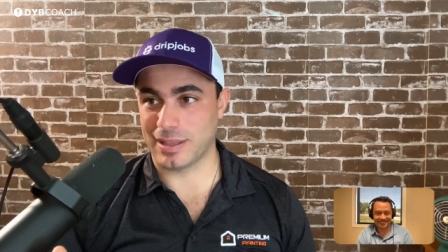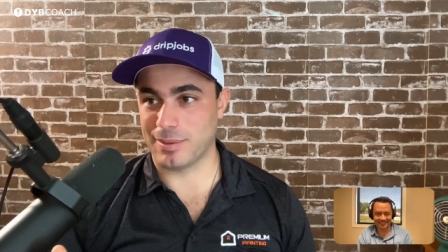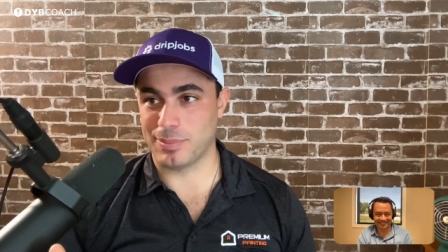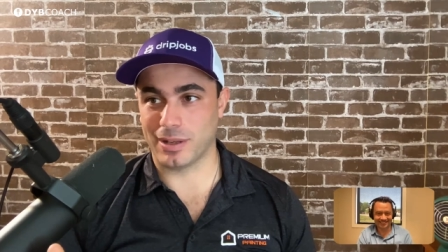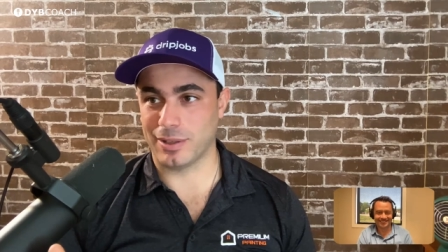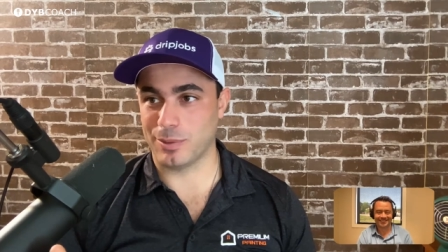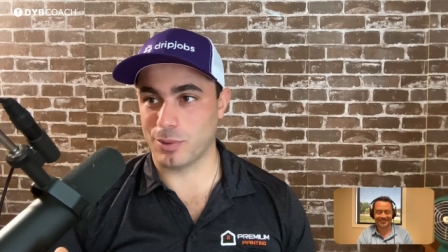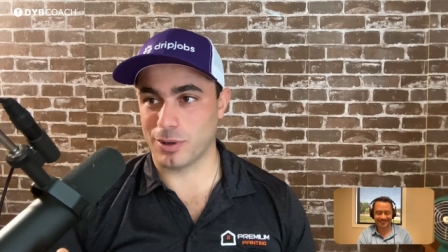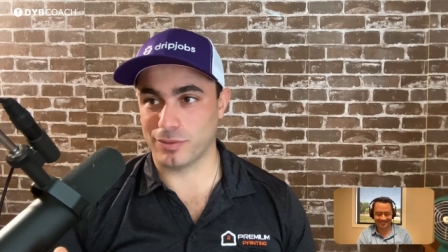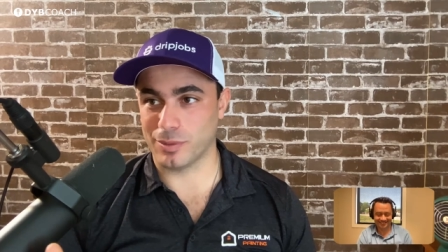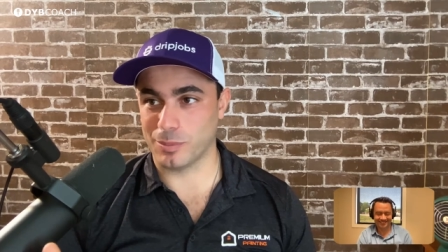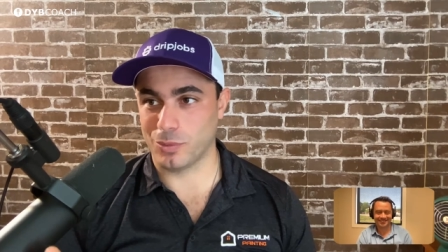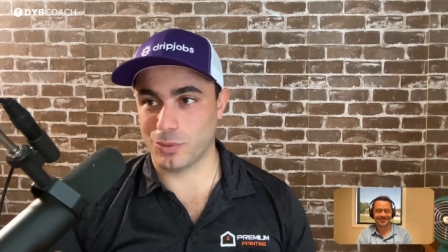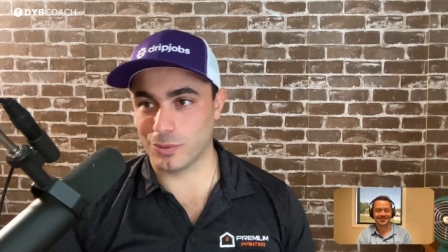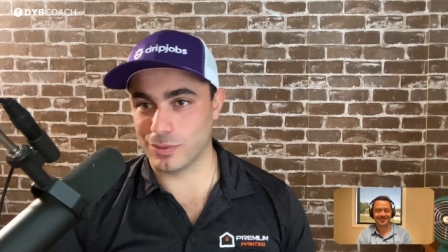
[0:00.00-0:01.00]
probably work for
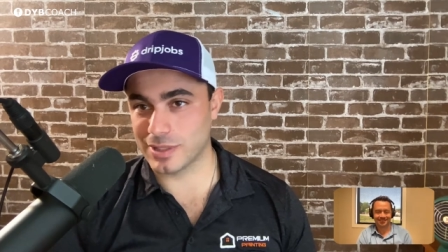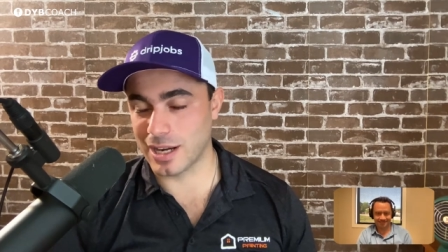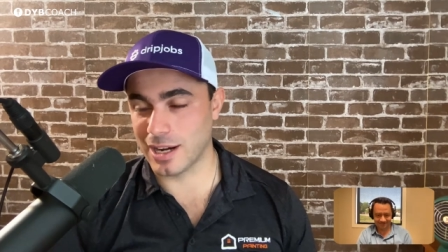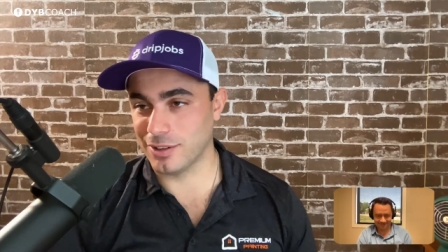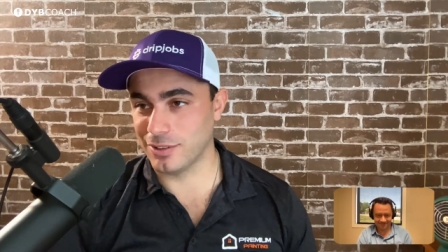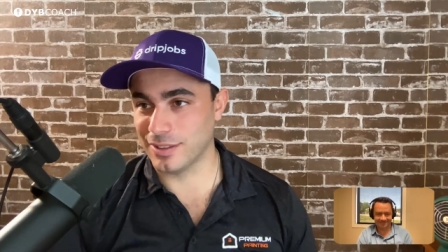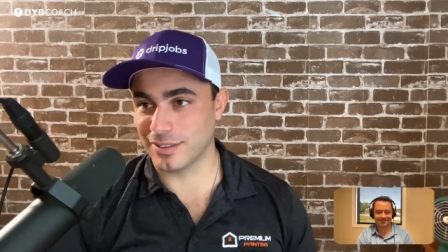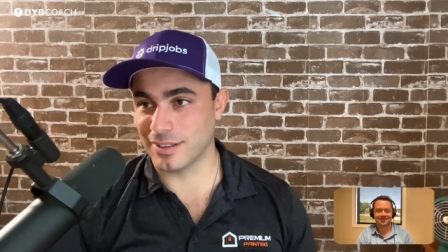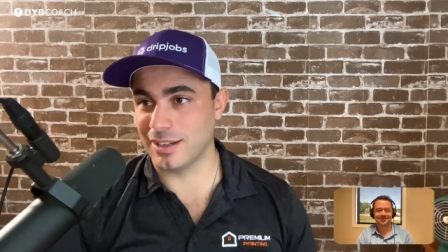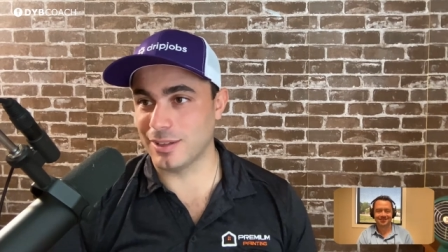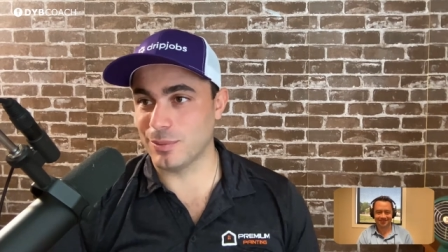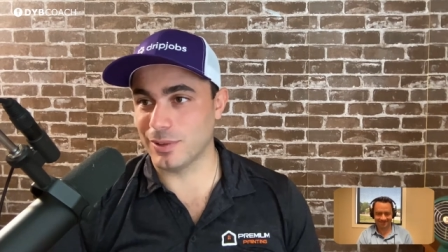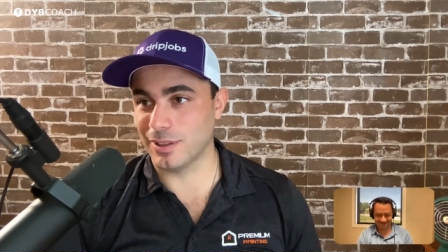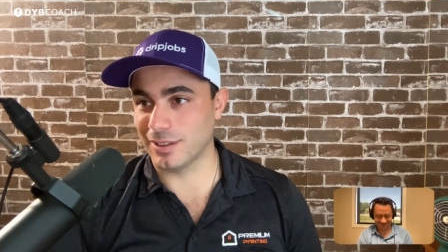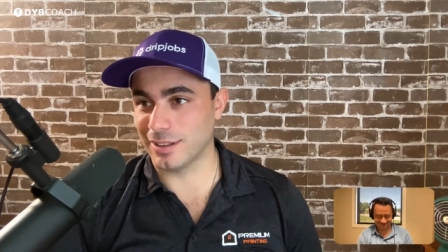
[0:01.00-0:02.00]
more retirees than
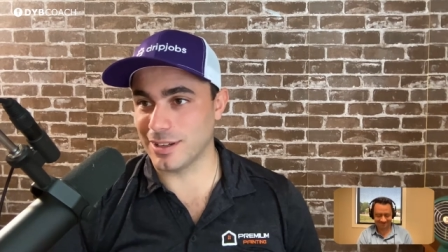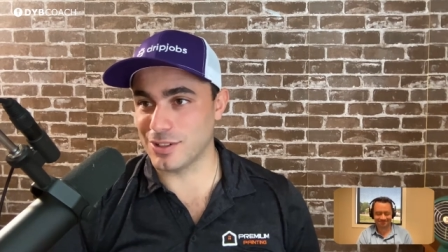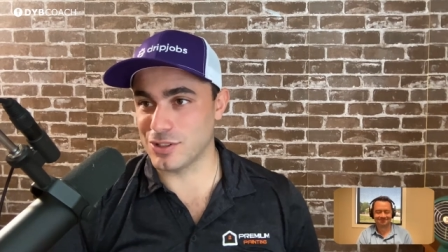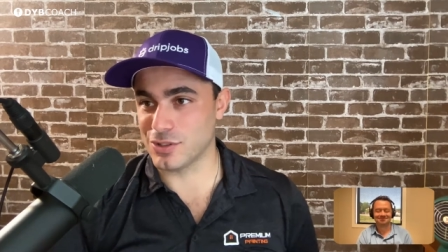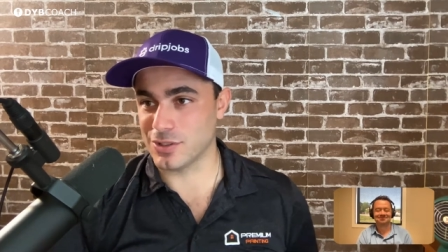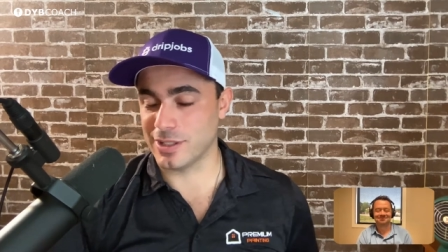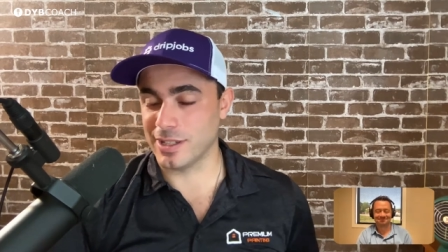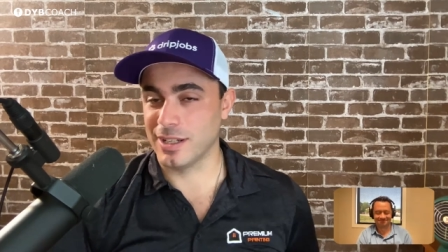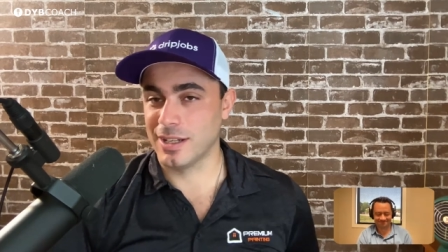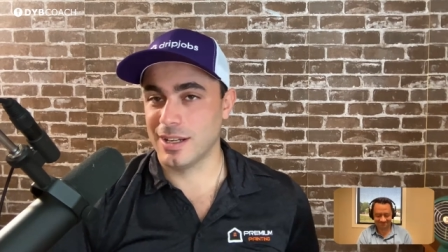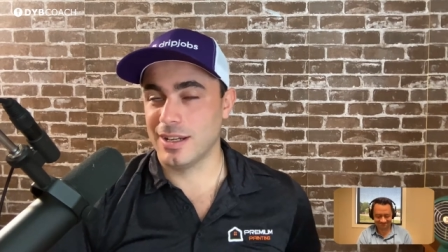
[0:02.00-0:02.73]
anyone in the country.